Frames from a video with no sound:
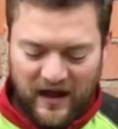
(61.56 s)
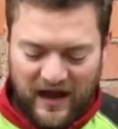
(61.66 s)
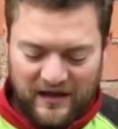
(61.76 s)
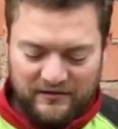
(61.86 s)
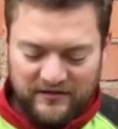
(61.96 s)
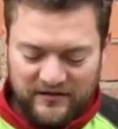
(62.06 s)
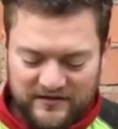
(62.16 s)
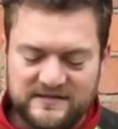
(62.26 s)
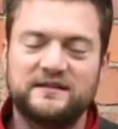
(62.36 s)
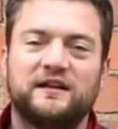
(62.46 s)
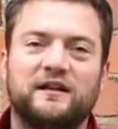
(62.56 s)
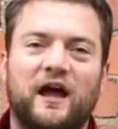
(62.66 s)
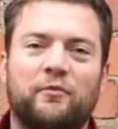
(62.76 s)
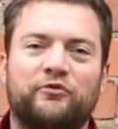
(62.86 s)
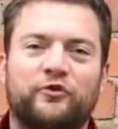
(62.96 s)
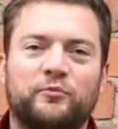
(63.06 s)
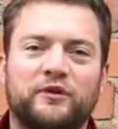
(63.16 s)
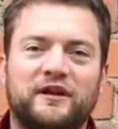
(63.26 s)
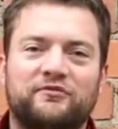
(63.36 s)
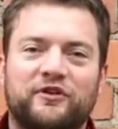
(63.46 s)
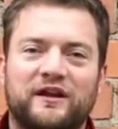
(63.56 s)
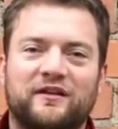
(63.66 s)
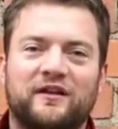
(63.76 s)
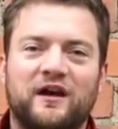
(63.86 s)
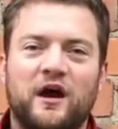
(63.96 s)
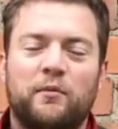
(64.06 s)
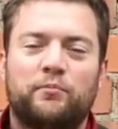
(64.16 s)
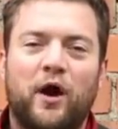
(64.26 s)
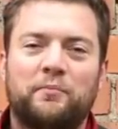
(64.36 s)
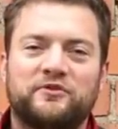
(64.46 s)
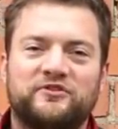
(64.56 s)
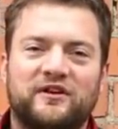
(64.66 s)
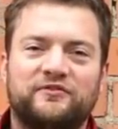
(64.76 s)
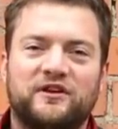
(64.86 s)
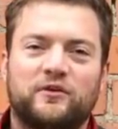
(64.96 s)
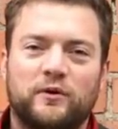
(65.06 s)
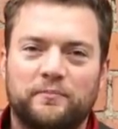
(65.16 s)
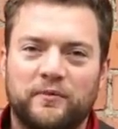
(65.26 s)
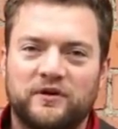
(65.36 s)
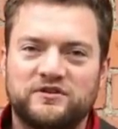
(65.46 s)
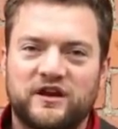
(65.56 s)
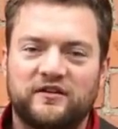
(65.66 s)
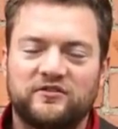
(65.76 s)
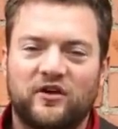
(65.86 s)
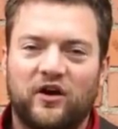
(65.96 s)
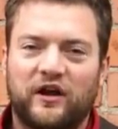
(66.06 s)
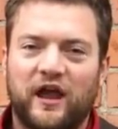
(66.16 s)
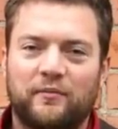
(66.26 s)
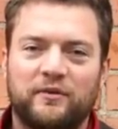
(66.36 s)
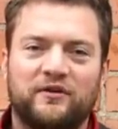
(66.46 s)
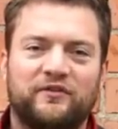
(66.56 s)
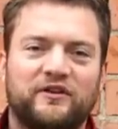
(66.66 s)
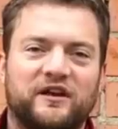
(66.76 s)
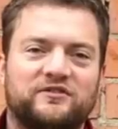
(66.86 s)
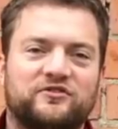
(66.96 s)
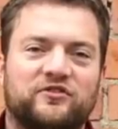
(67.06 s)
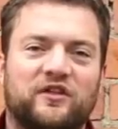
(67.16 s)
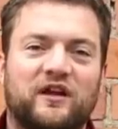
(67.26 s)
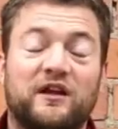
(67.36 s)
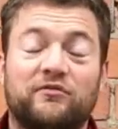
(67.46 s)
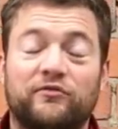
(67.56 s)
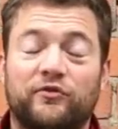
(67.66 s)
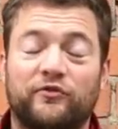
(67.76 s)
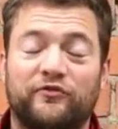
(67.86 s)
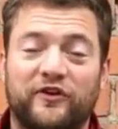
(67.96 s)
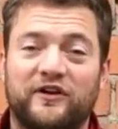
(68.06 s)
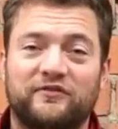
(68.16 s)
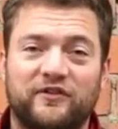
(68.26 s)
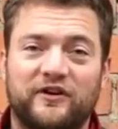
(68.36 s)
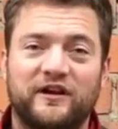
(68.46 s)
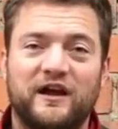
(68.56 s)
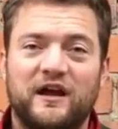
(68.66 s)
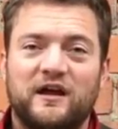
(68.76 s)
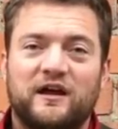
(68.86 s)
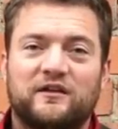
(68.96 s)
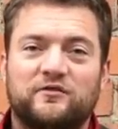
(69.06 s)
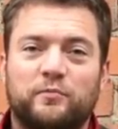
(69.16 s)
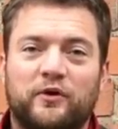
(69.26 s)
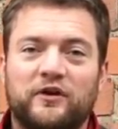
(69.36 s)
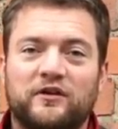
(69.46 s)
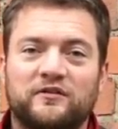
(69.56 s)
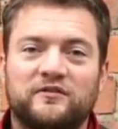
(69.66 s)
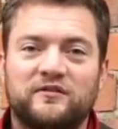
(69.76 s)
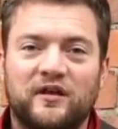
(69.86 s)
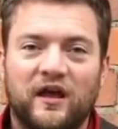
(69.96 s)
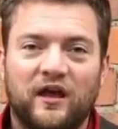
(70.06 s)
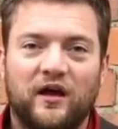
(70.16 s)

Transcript: I still am a firm believer in proper safety equipment, and chainsaw can be a very dangerous thing even for very, very experienced